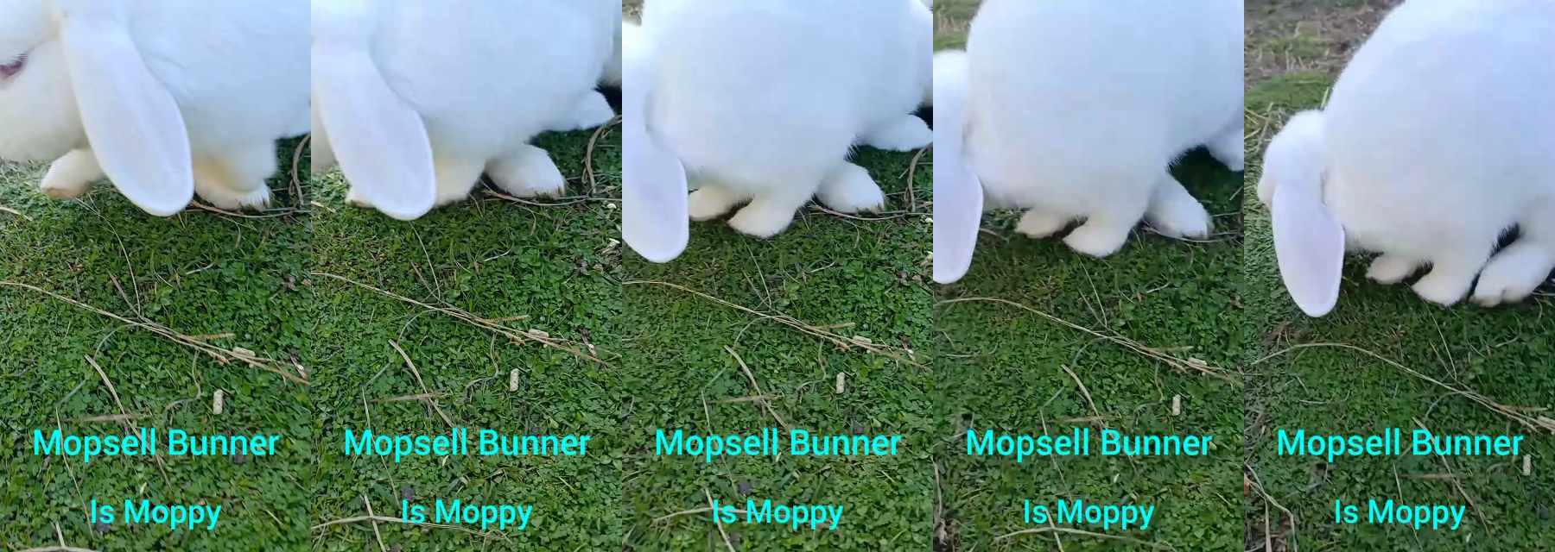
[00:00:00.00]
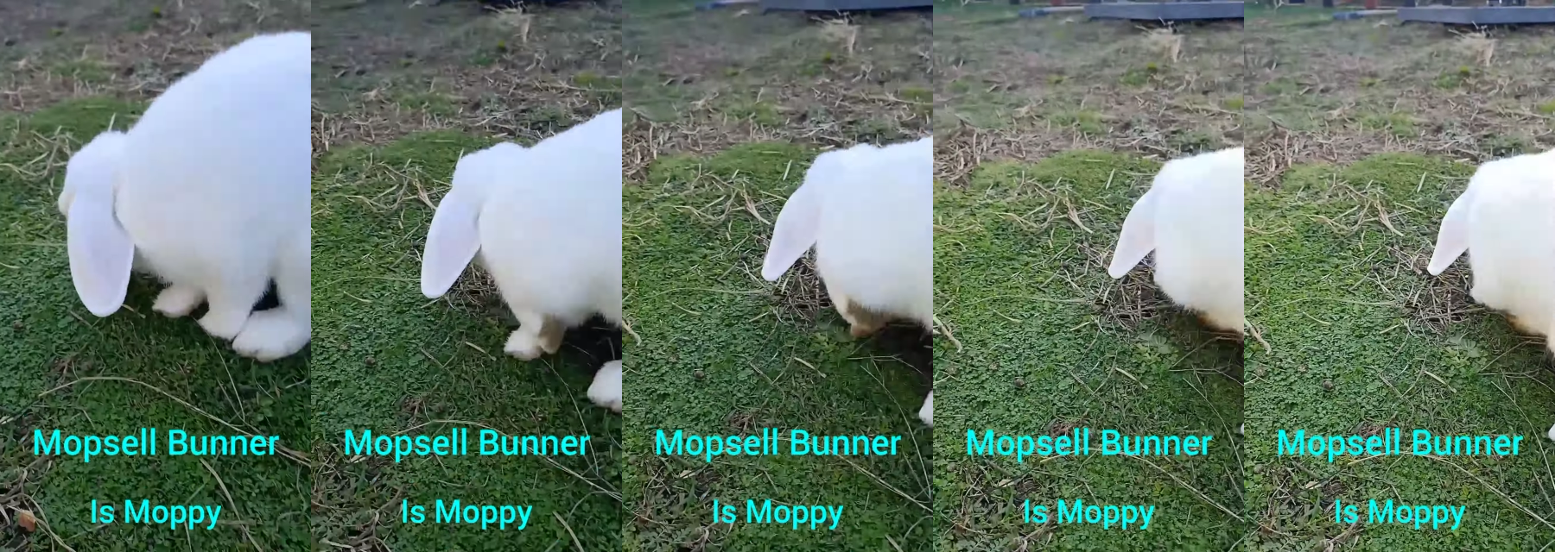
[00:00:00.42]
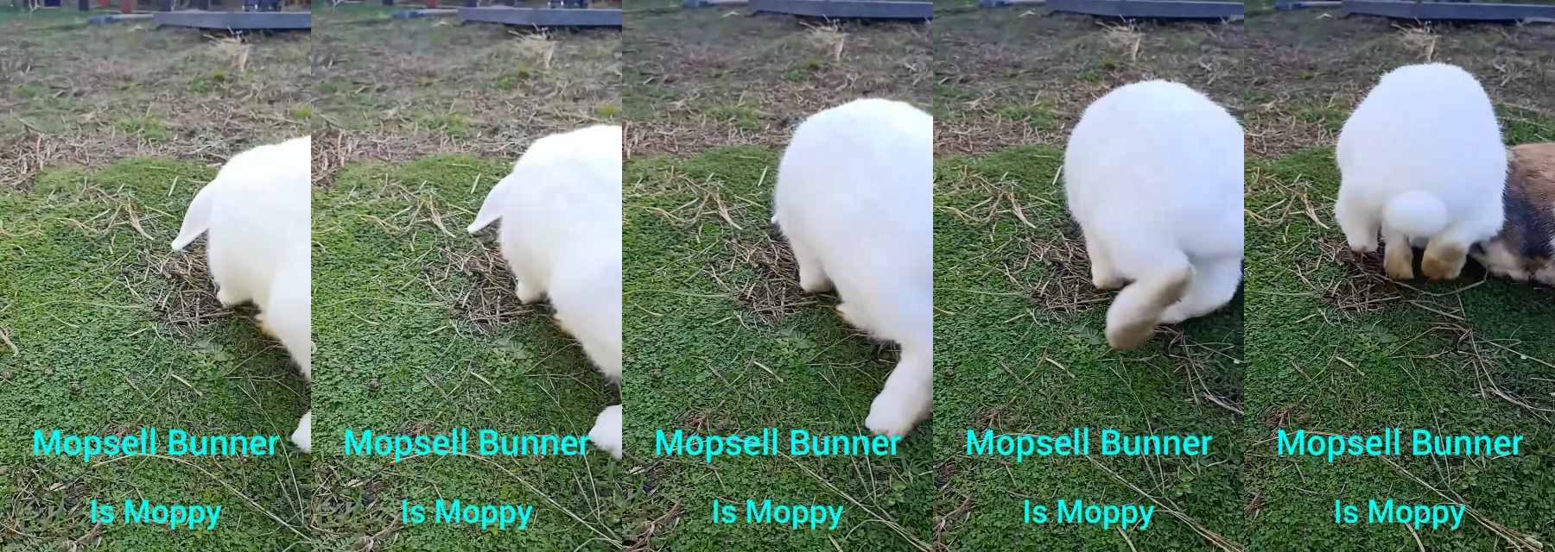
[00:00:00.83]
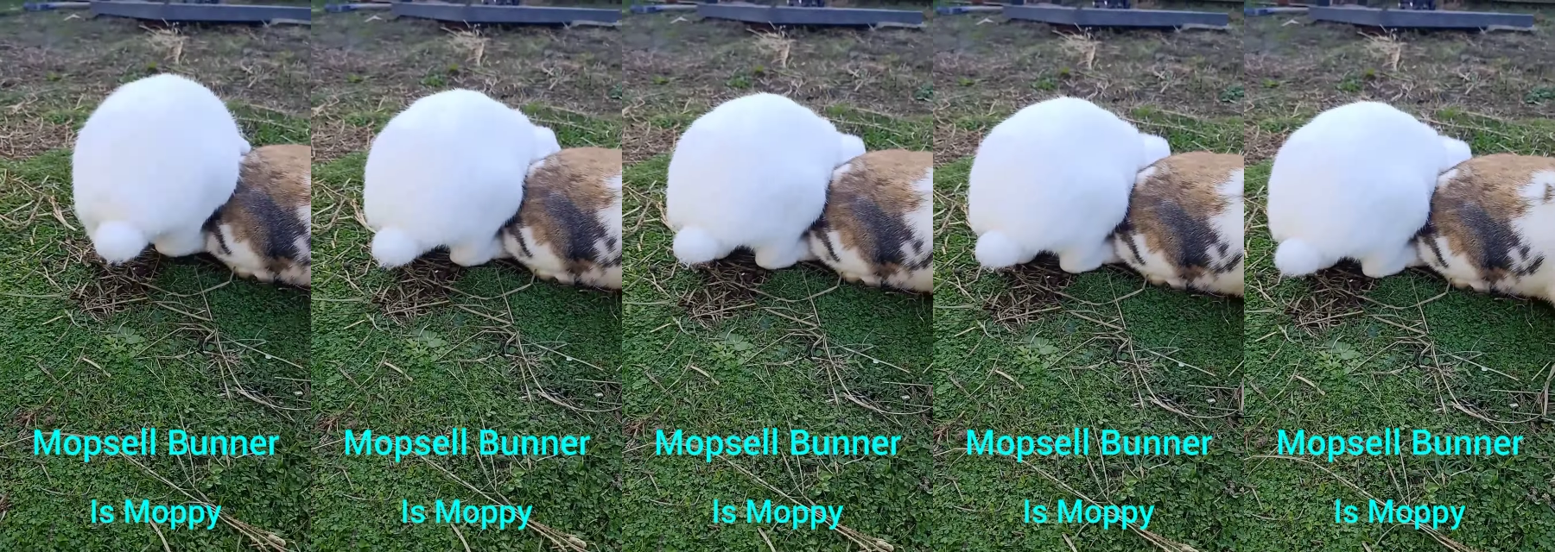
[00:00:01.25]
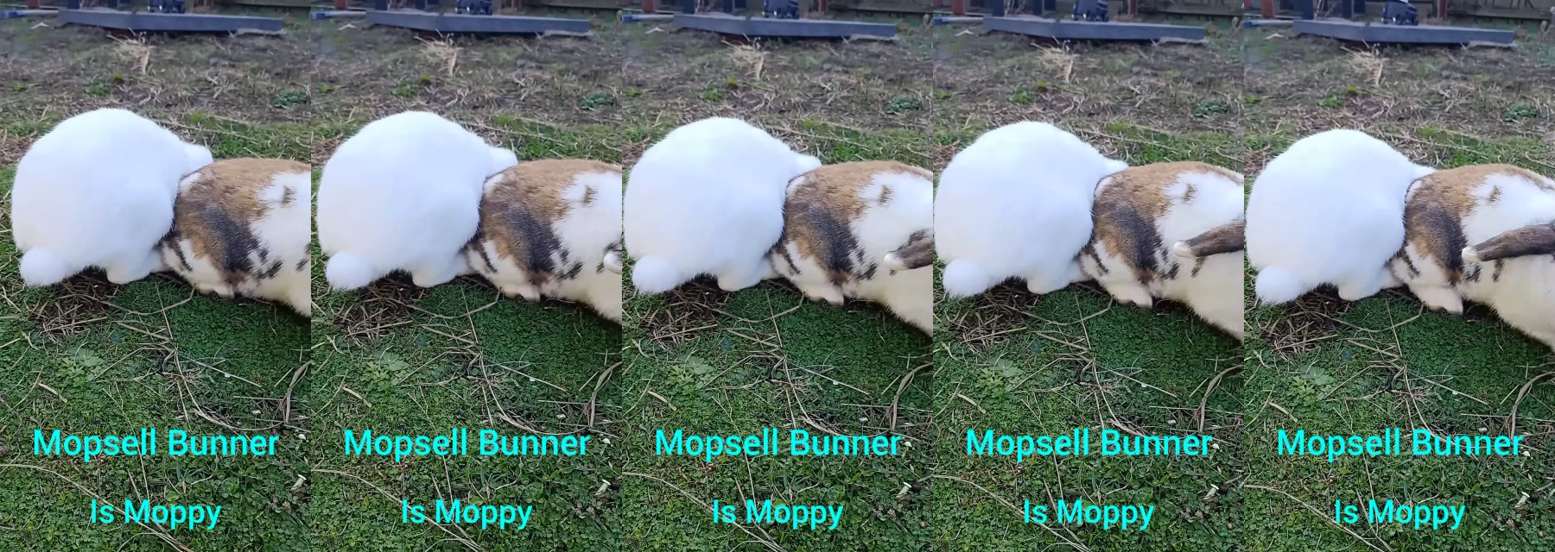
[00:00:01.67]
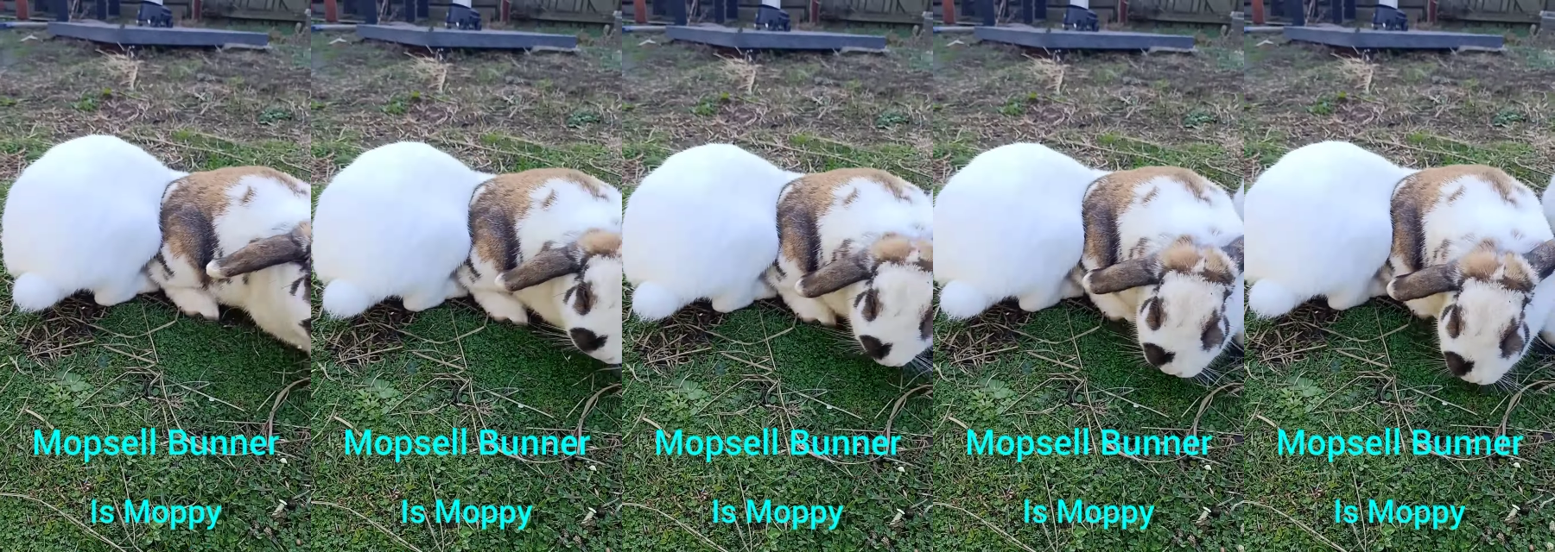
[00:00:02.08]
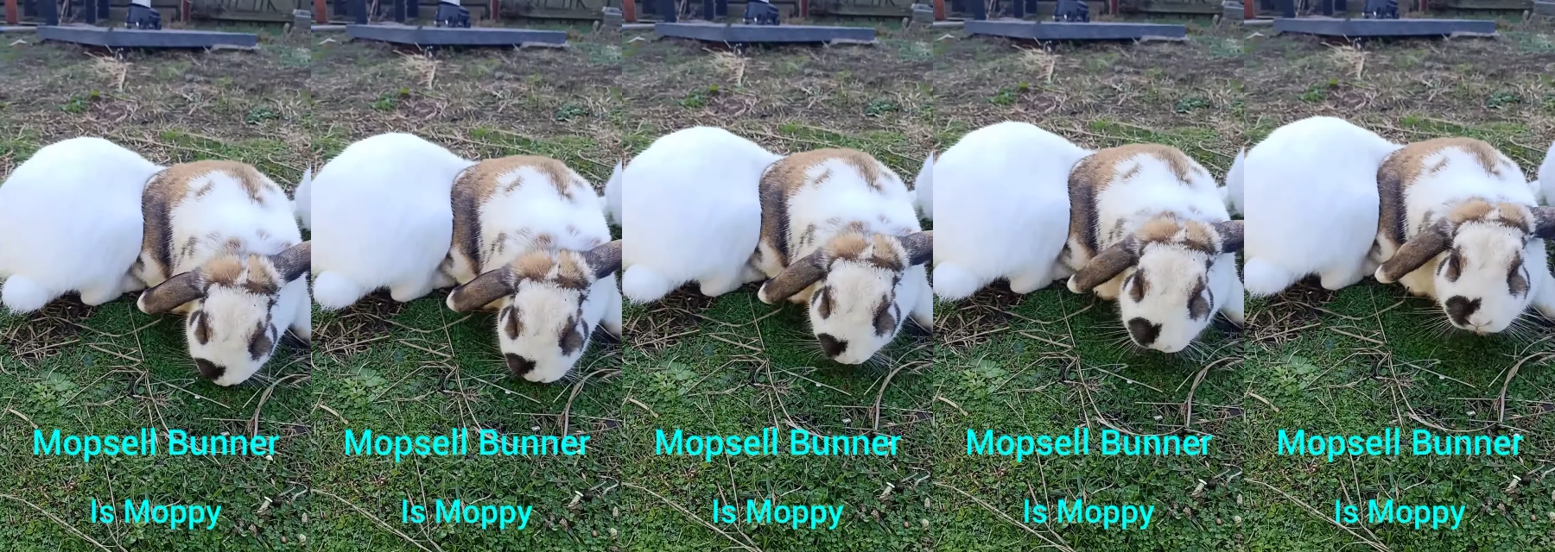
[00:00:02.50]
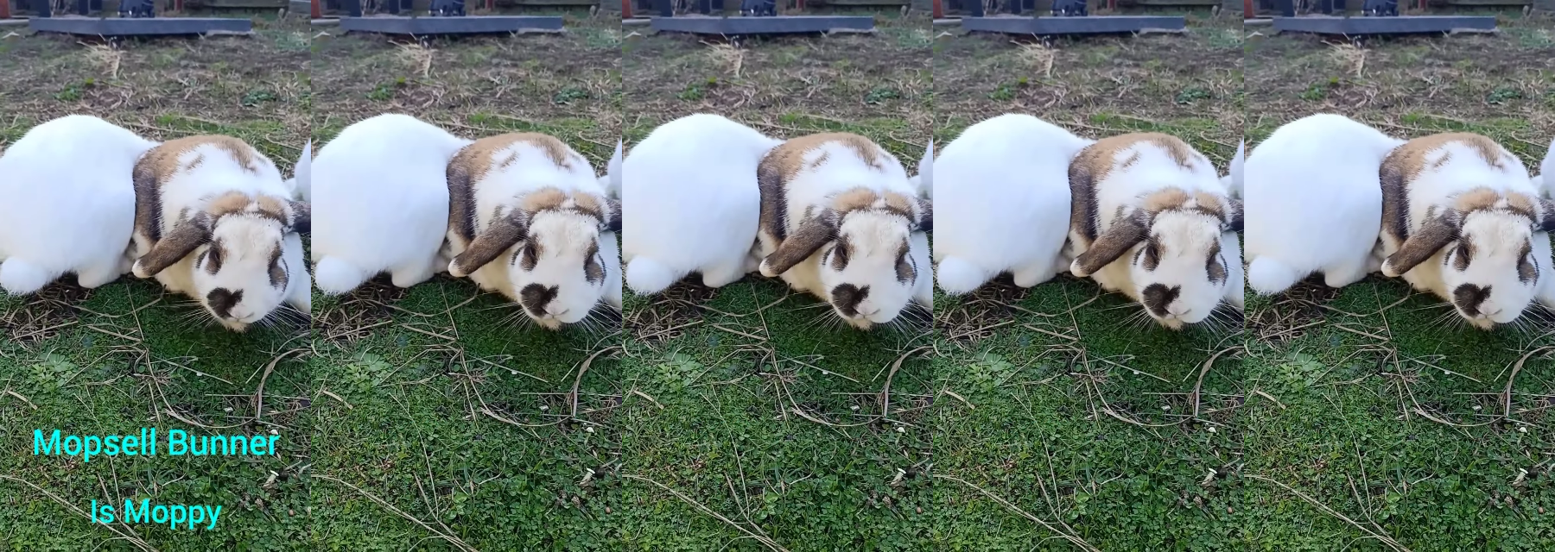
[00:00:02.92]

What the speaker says: Nobody's mouth can be seen.